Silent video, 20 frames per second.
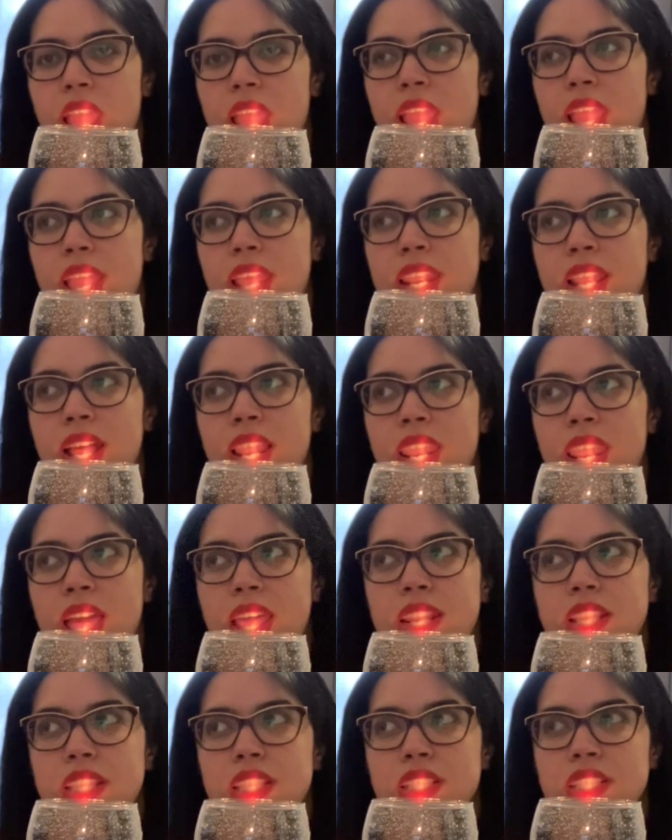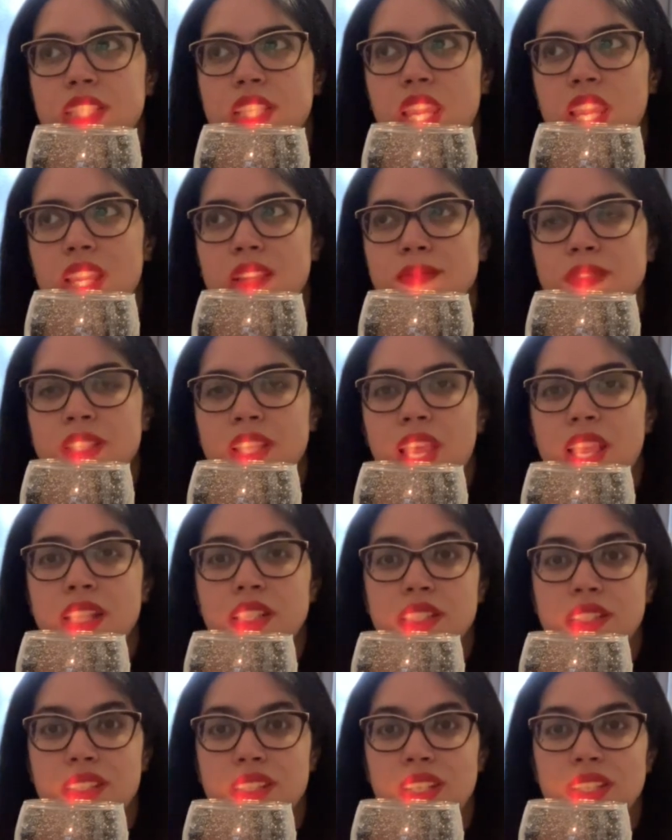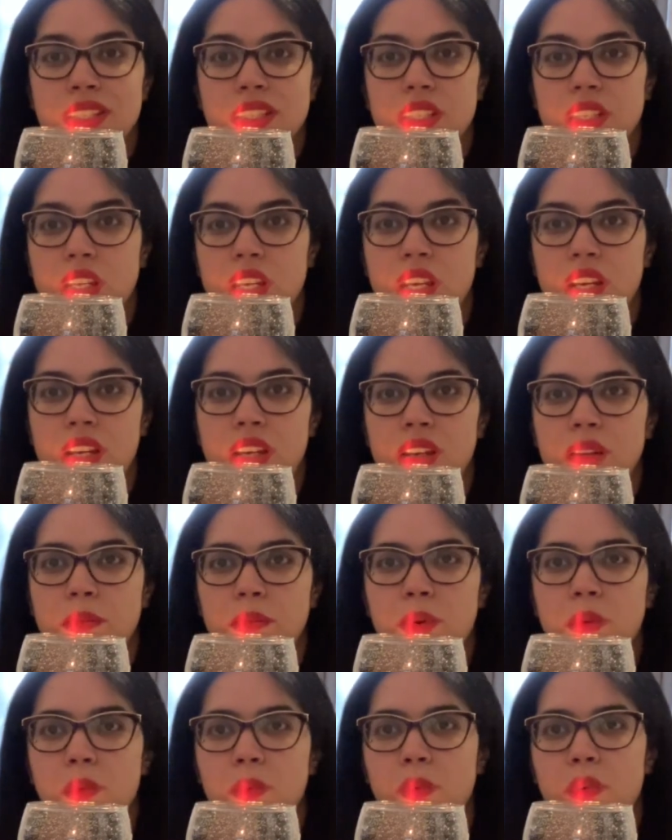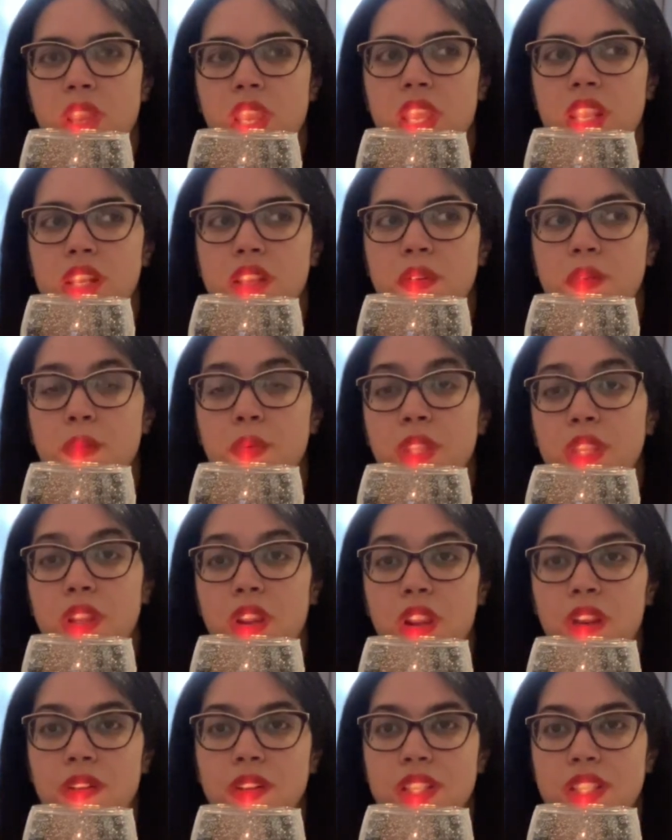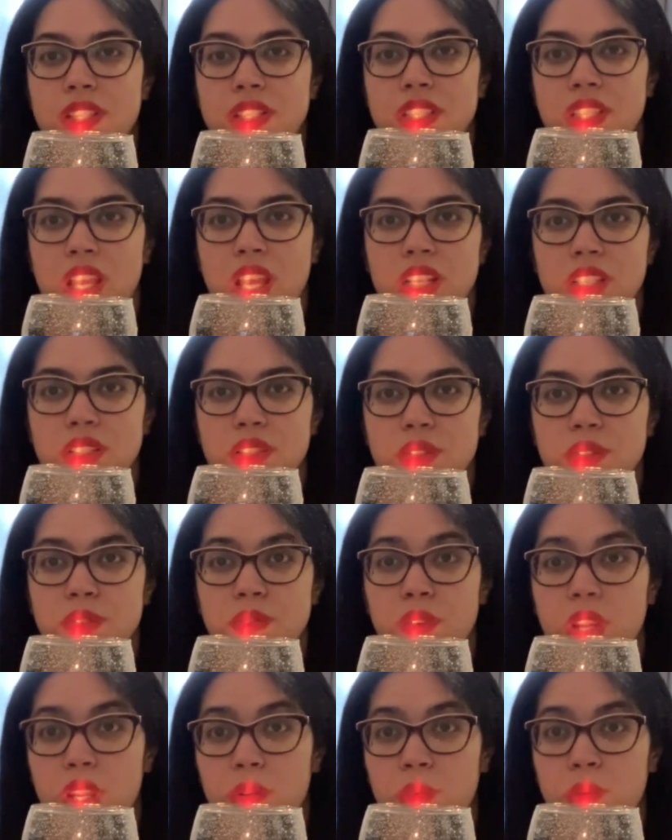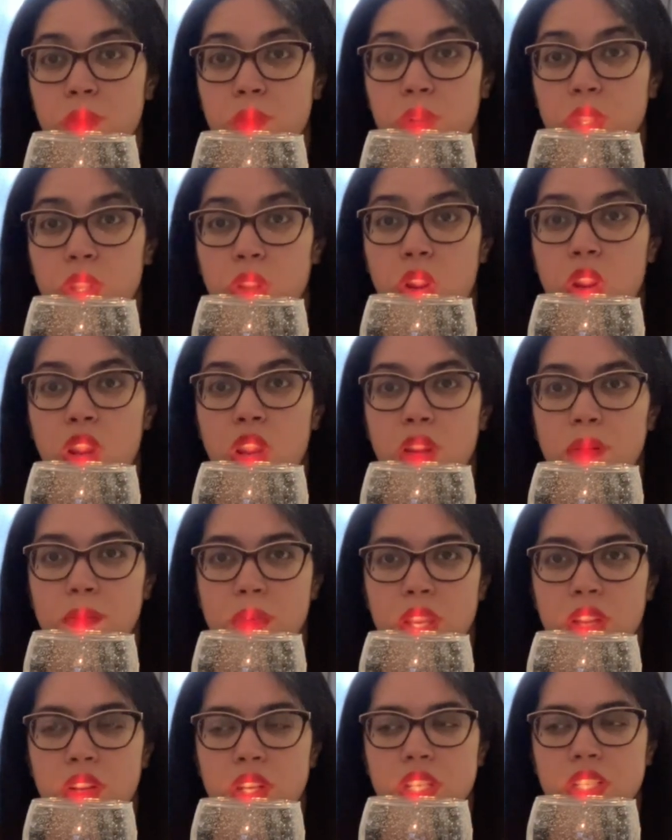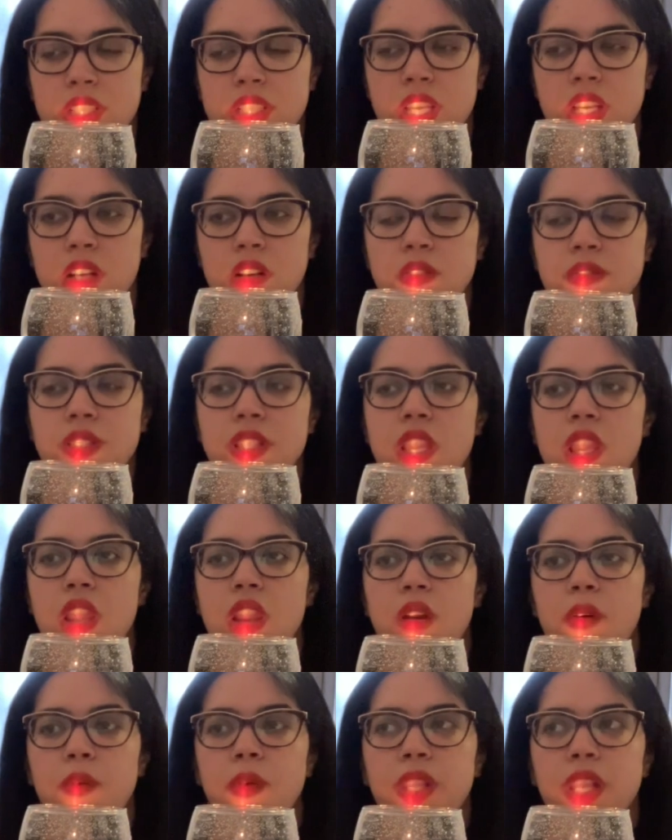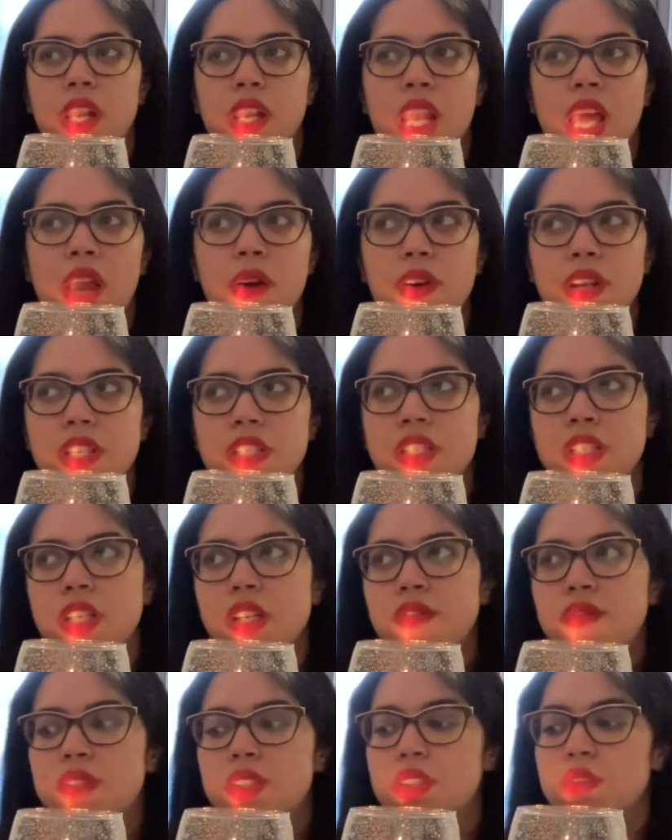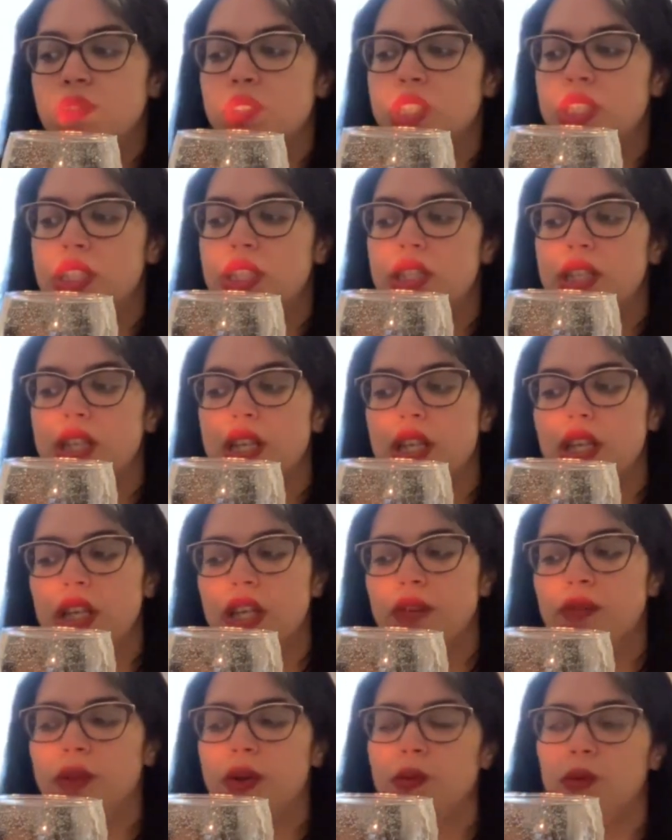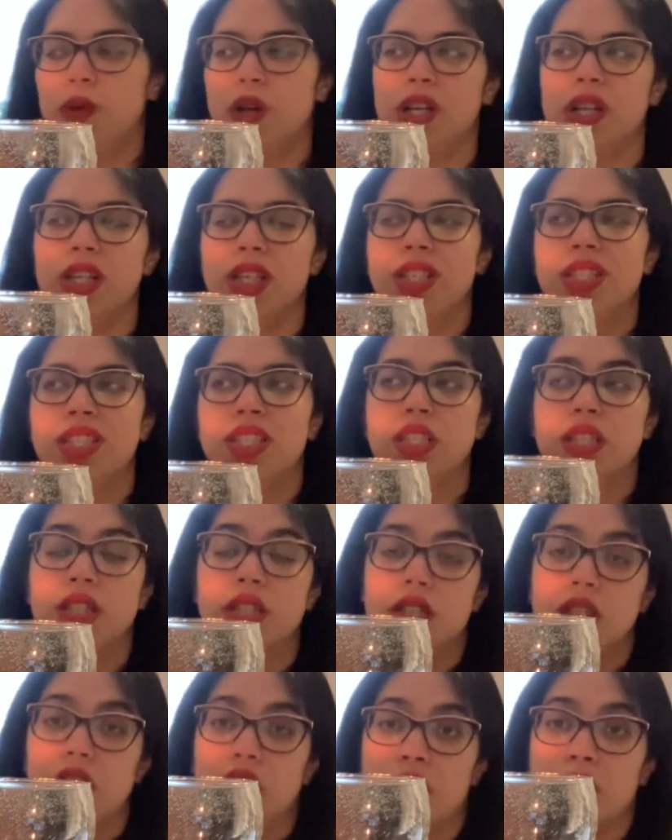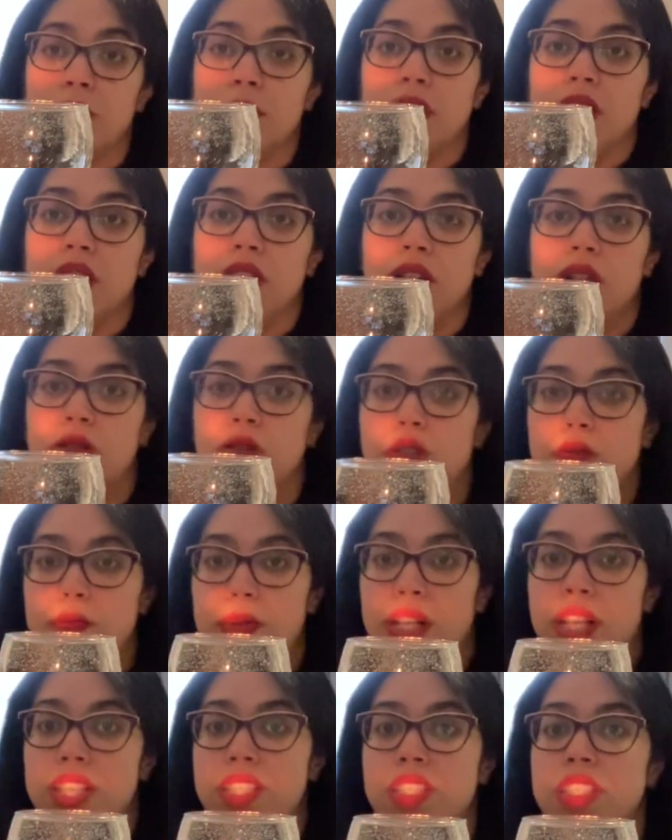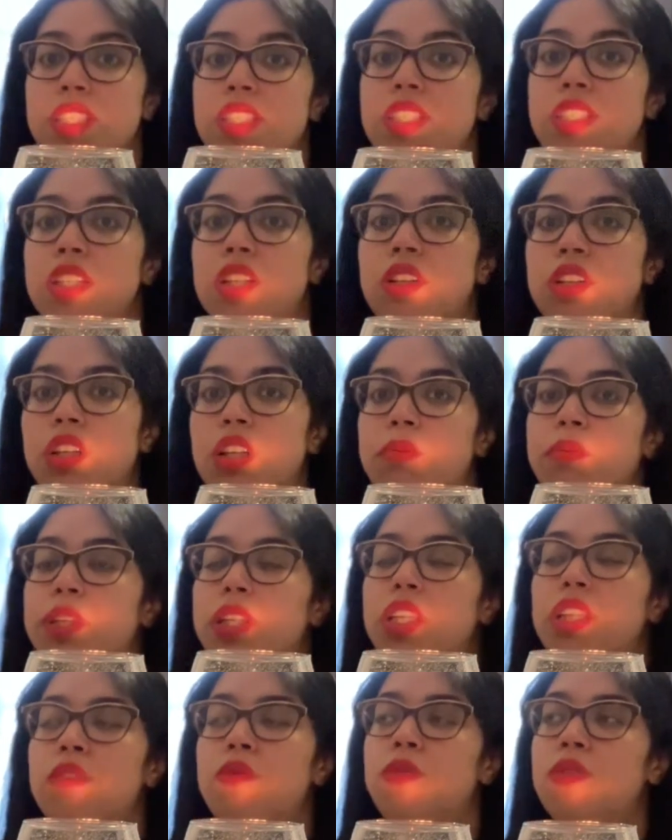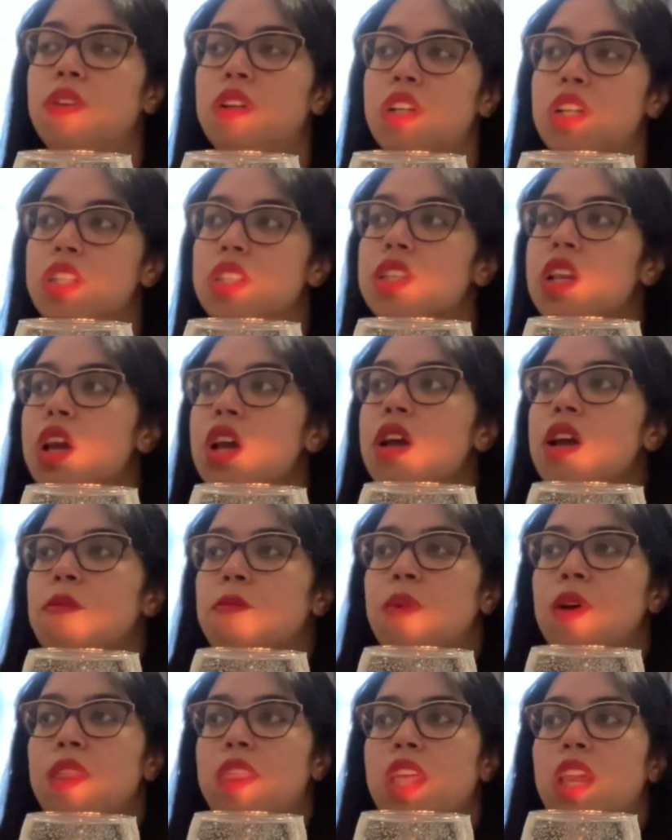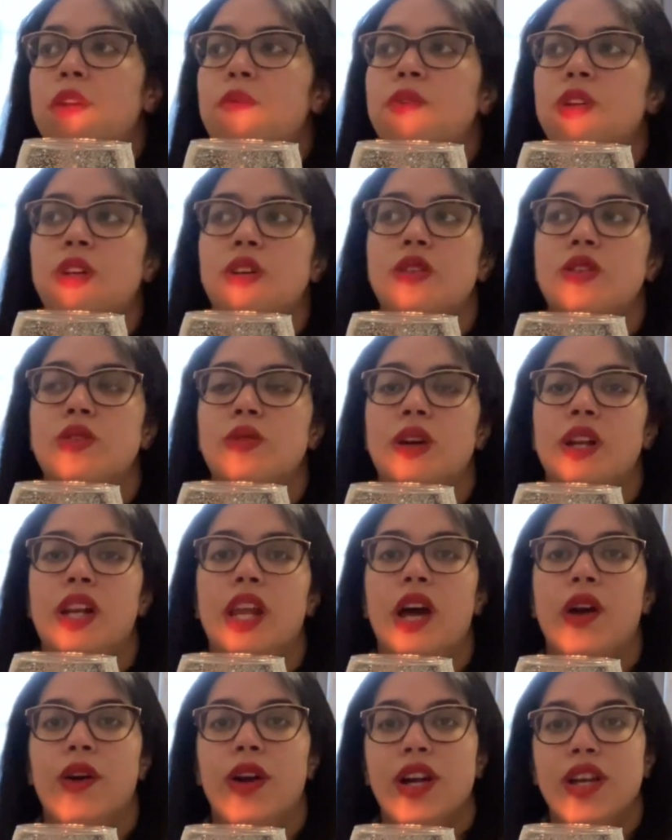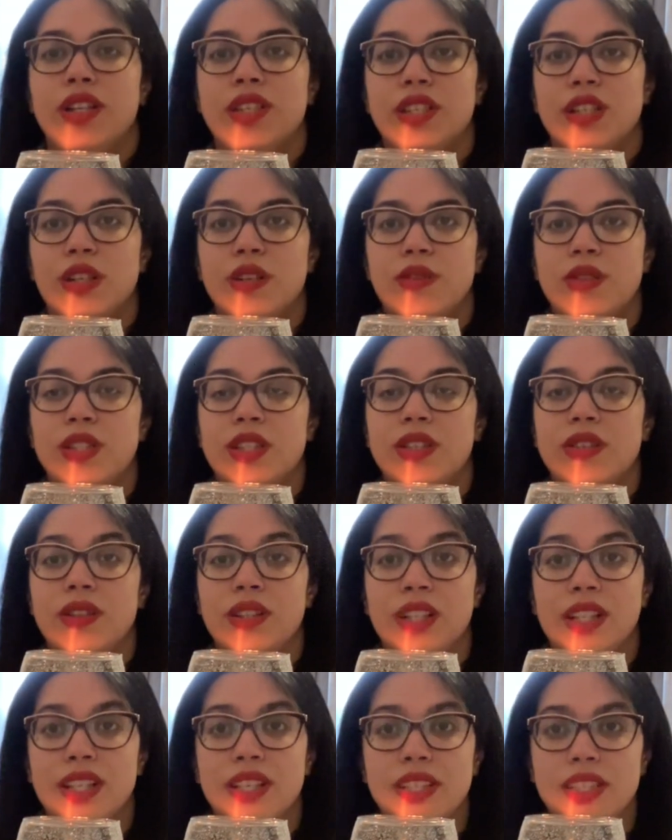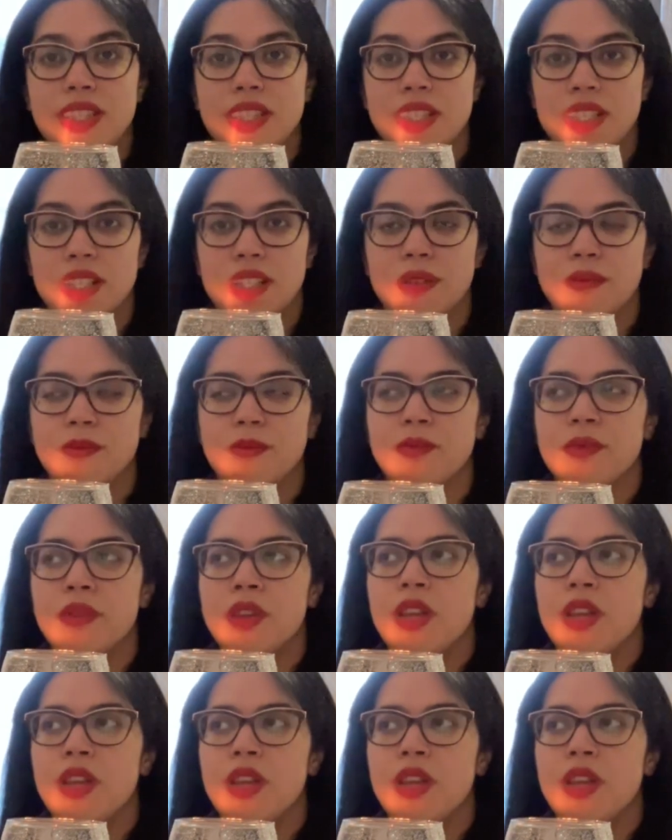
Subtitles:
And a lot of the times that does come when we are in solitude, right? When we are by ourselves, we allow ourselves to receive what it is that is coming, those blessings that are coming in for us. But then we also allow ourselves to listen